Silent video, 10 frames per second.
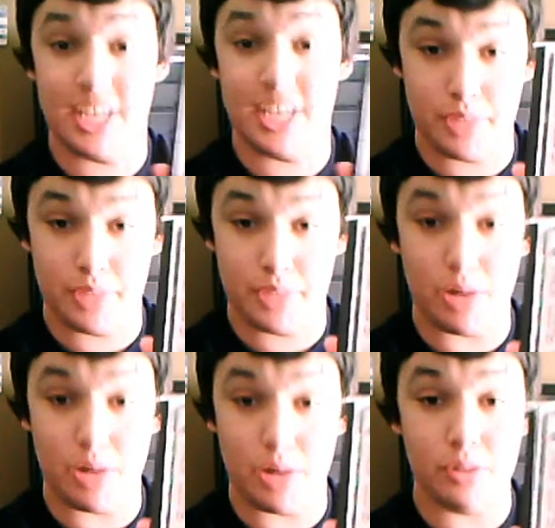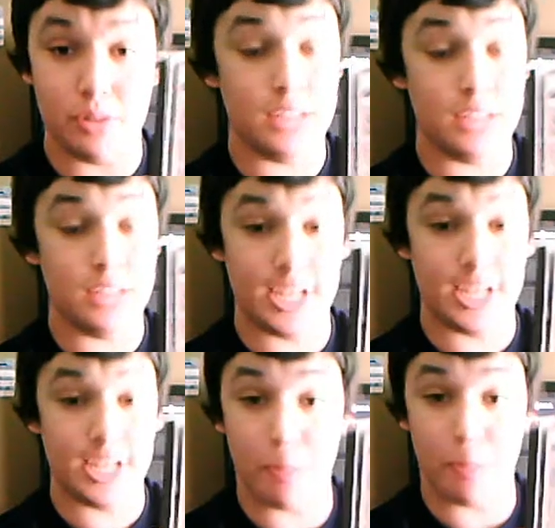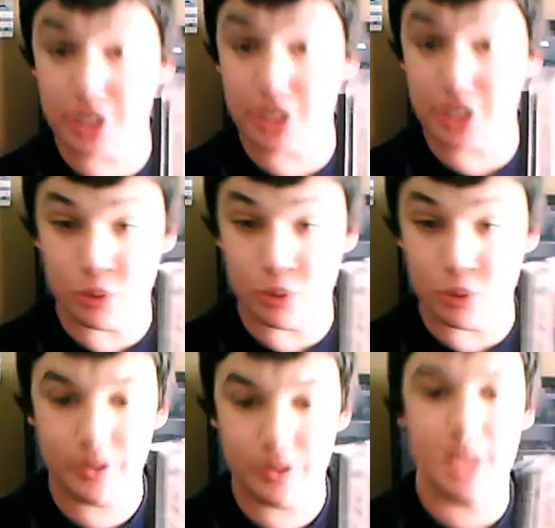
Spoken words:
it's Puzzle Bobble / Bust a Move.